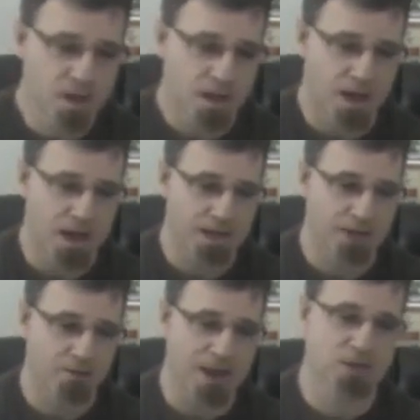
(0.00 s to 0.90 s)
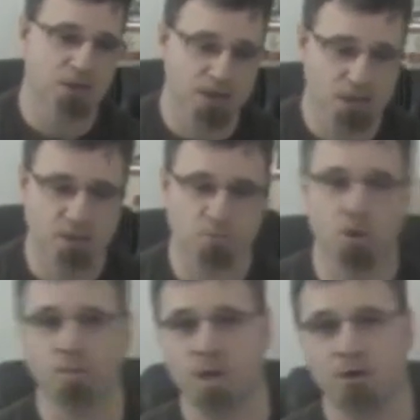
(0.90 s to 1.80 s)
Congratulations,
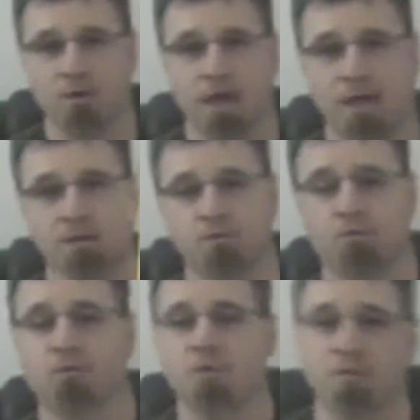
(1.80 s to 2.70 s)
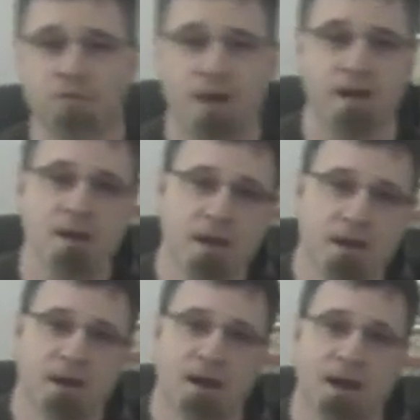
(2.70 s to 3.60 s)
Romeo and the crew over there
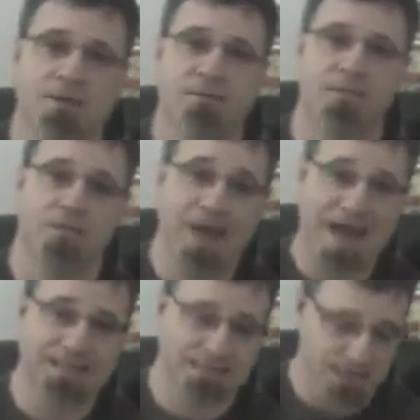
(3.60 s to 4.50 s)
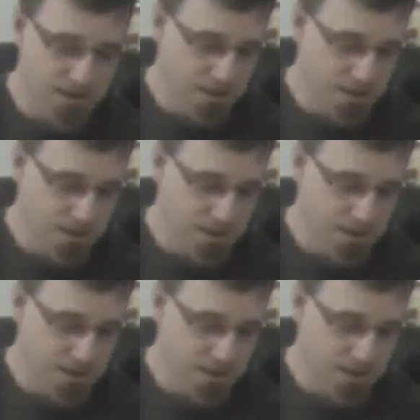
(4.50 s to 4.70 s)
for that.